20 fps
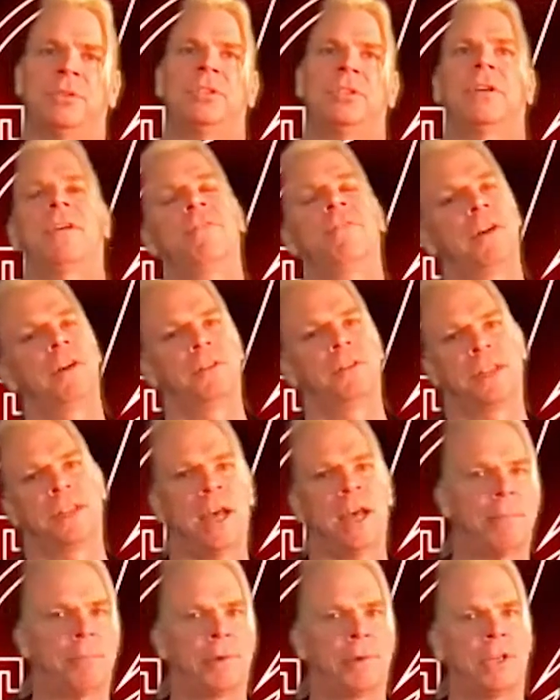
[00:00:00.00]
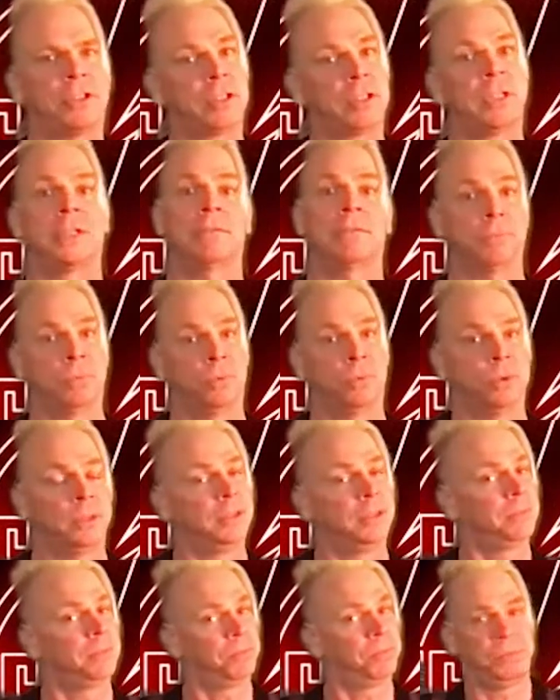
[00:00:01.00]
So I felt that pressure, like
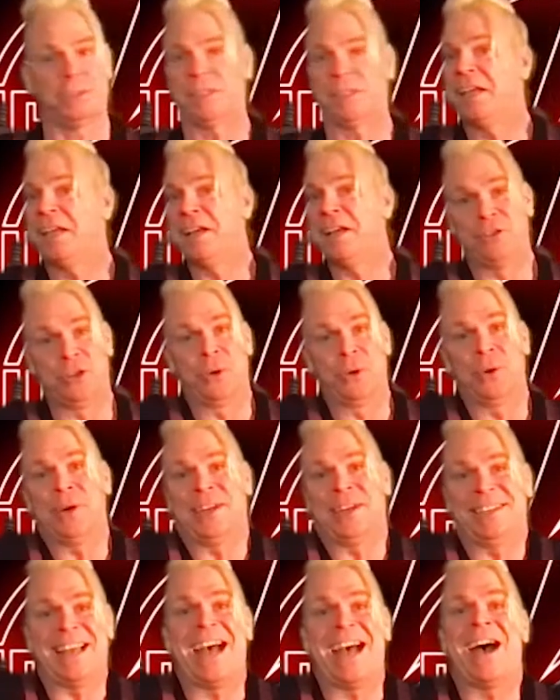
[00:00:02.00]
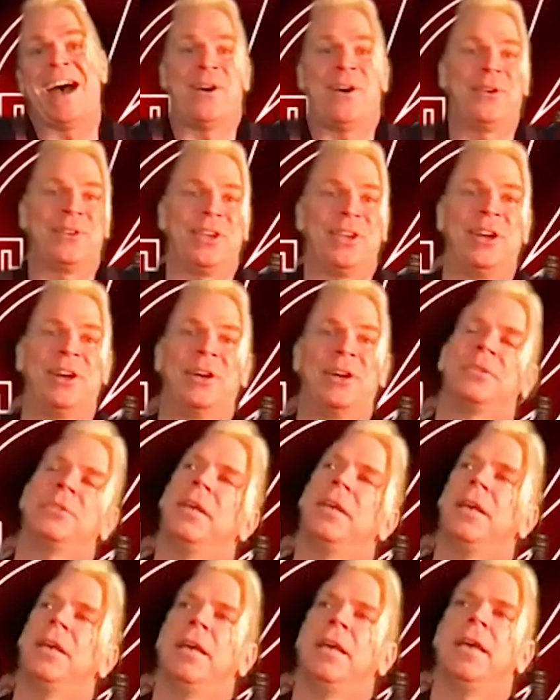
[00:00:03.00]
you do it now,
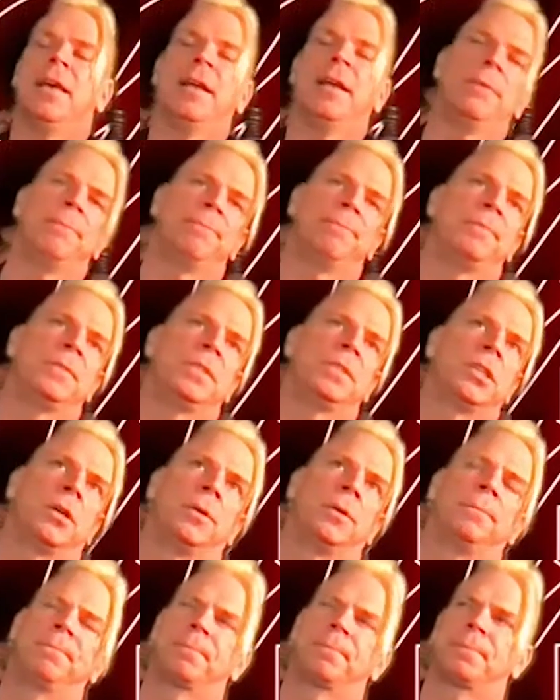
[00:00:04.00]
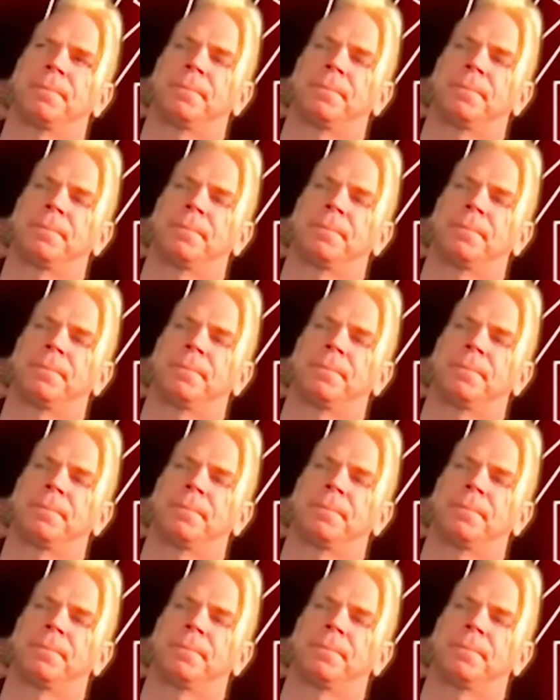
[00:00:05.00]
and so